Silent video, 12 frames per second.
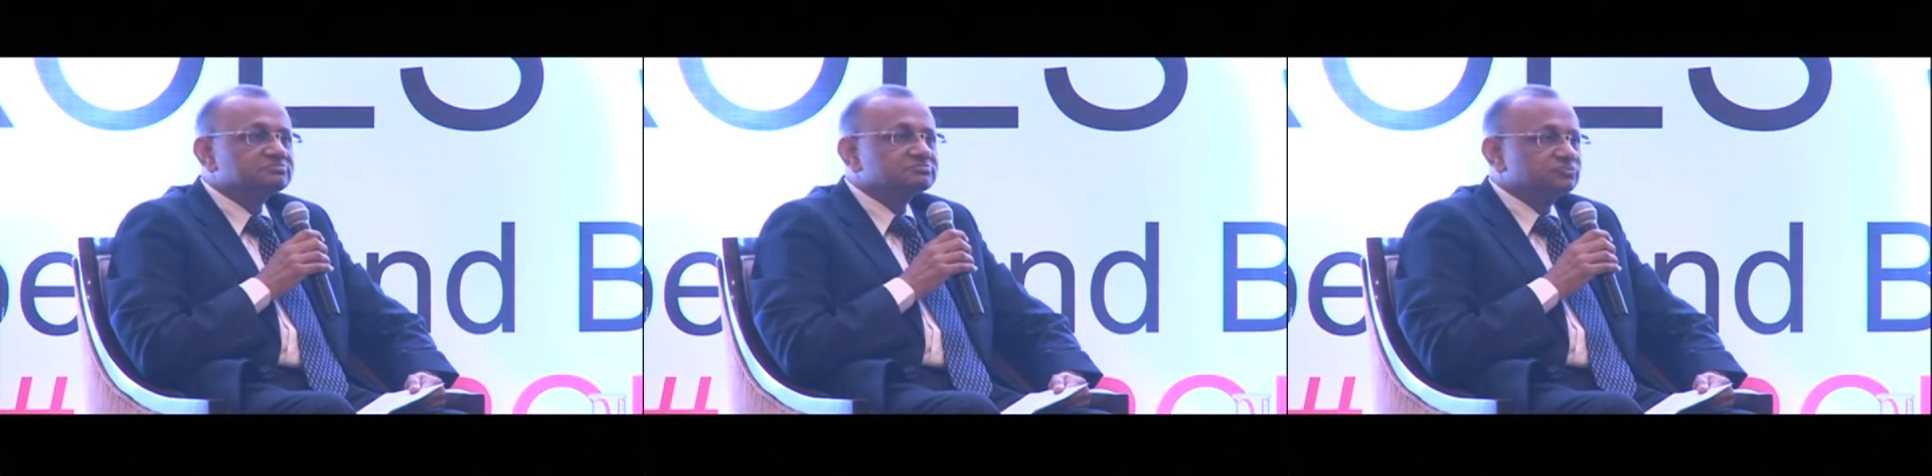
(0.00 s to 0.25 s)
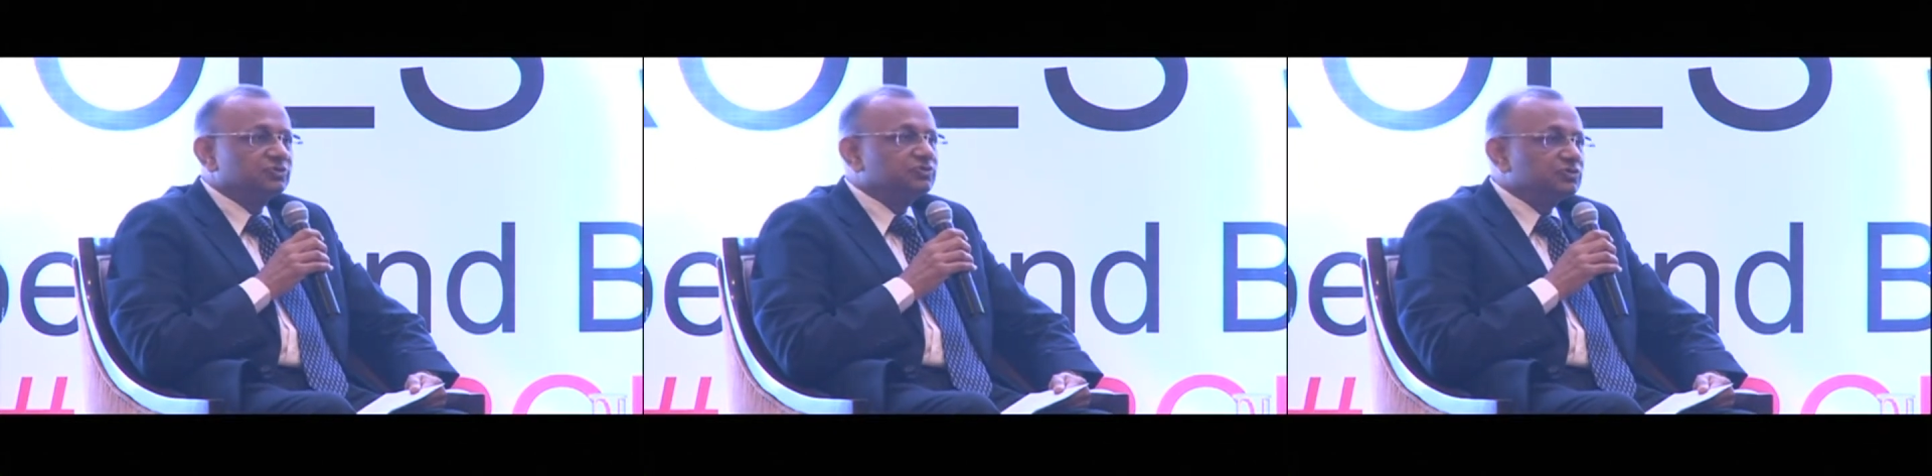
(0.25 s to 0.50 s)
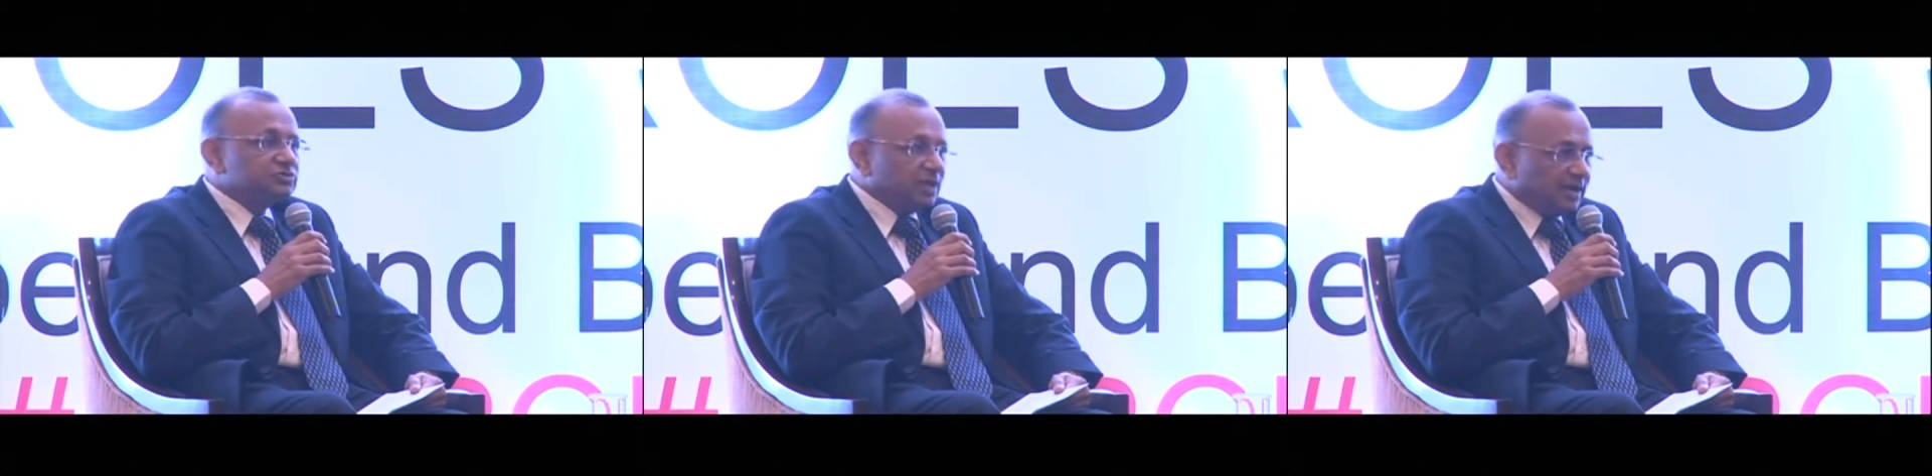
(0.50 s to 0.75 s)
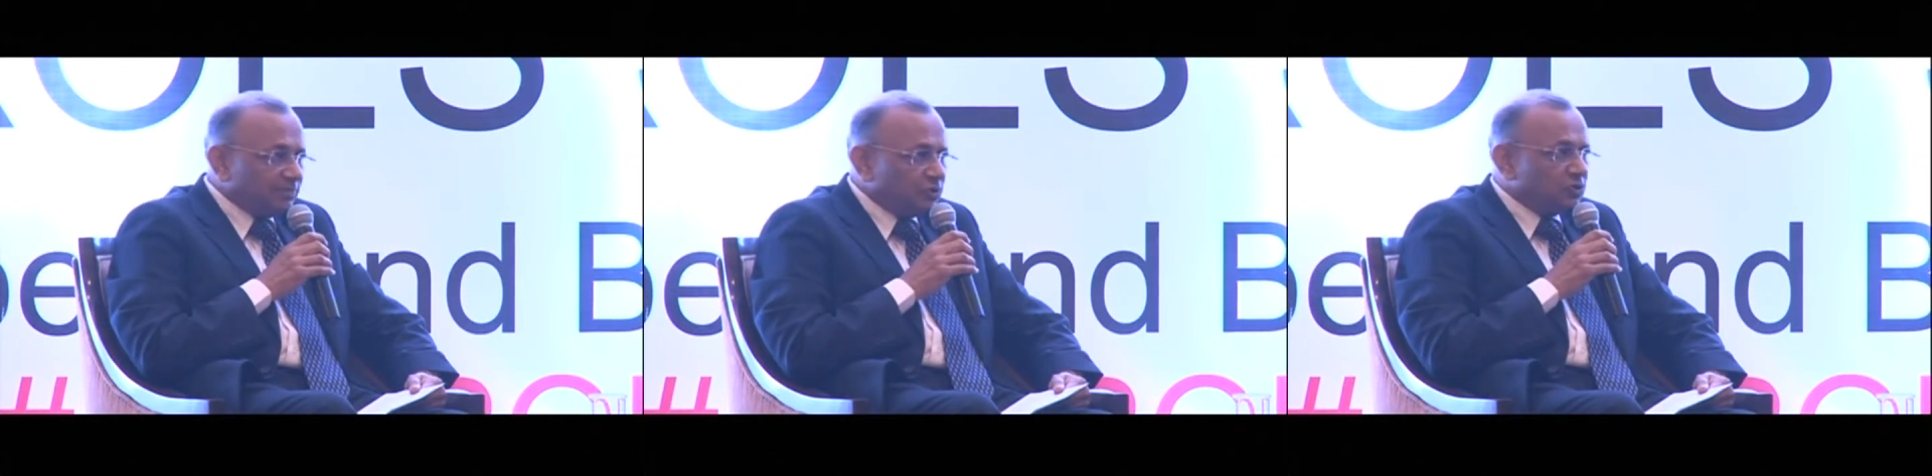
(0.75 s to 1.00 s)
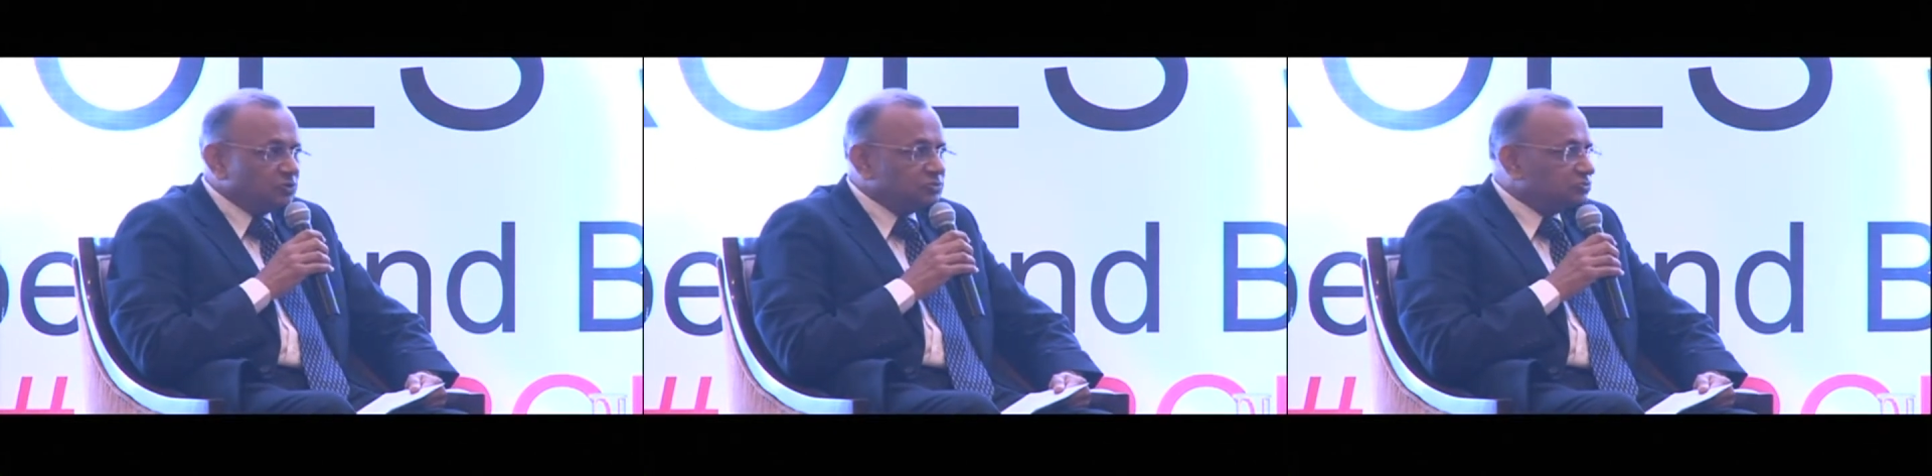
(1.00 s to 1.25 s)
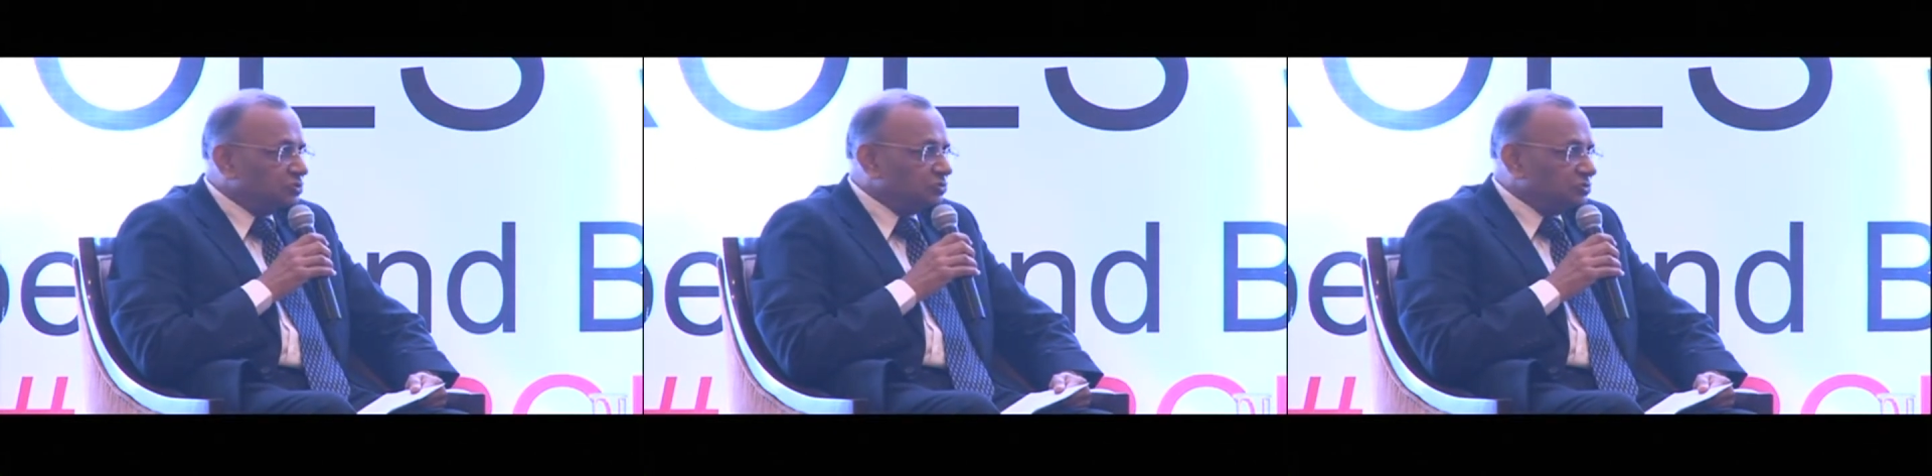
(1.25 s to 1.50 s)
which was abhorred
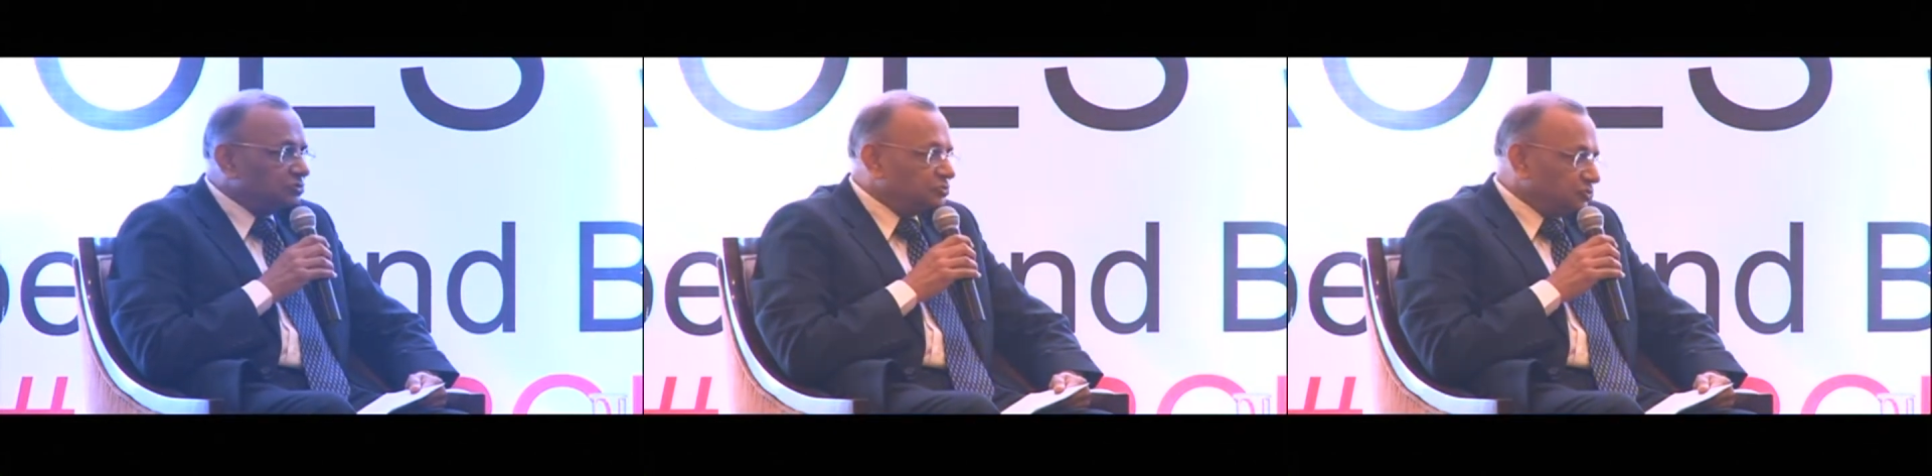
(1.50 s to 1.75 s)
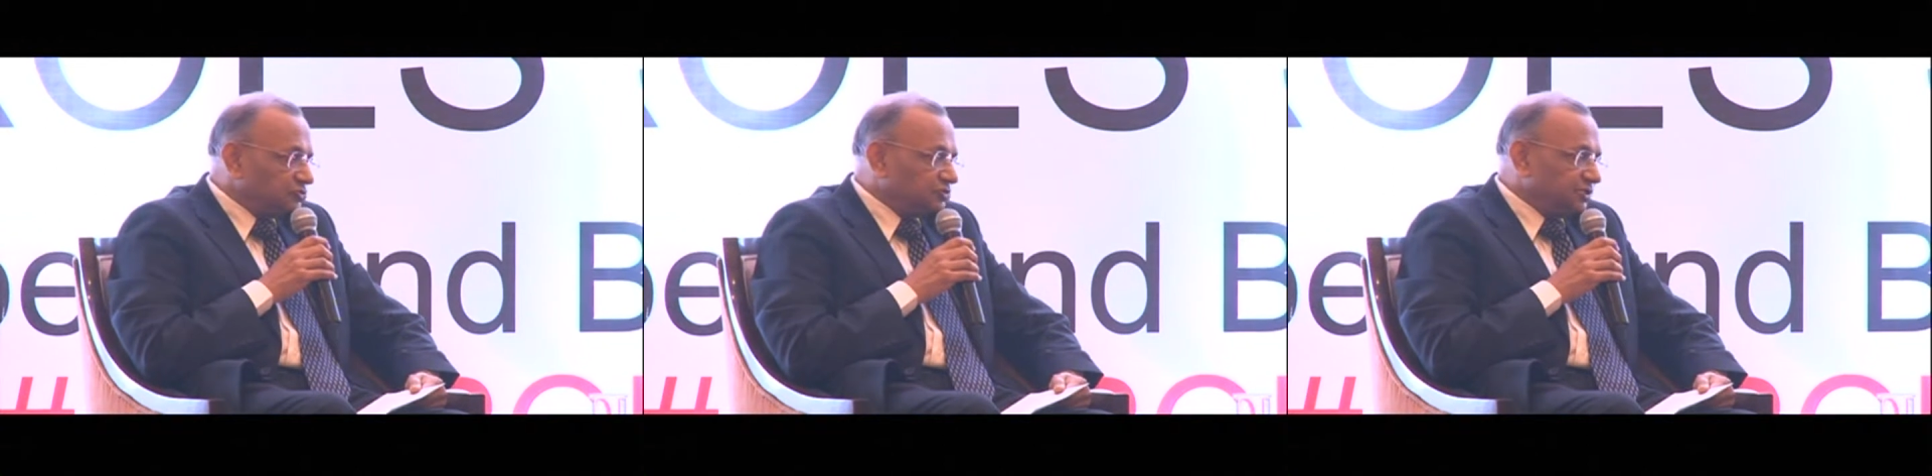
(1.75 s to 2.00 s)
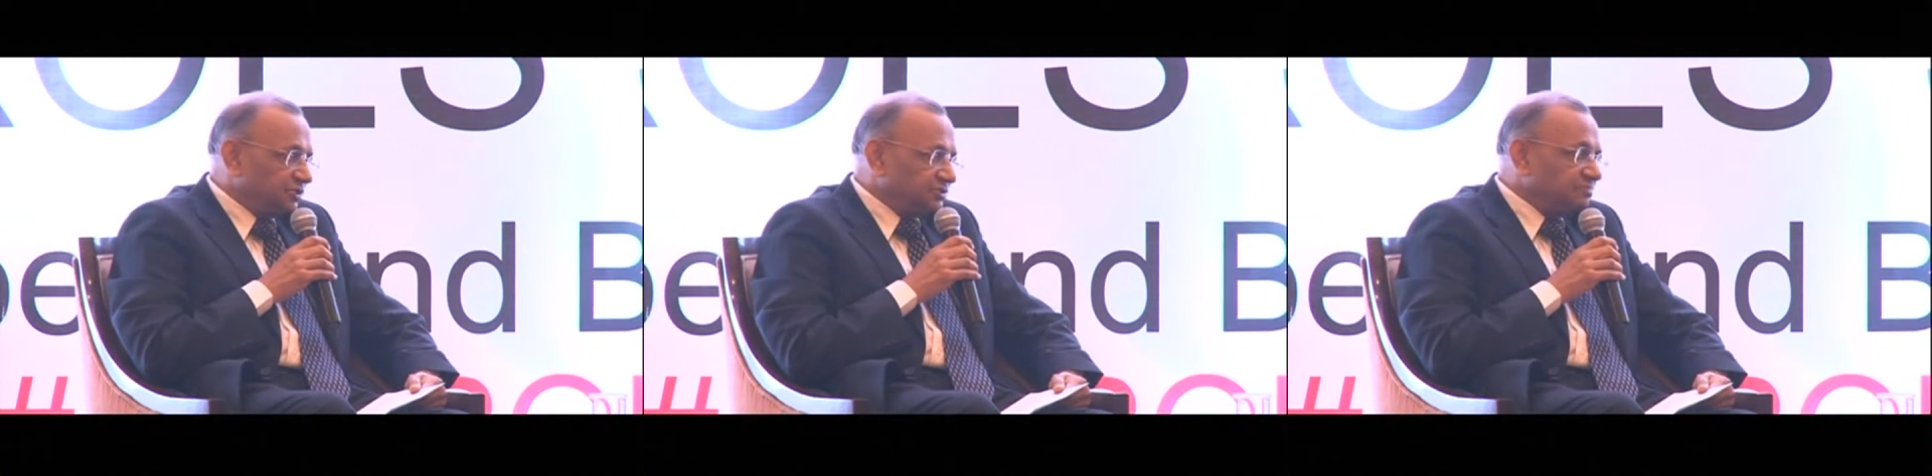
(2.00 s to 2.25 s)
those days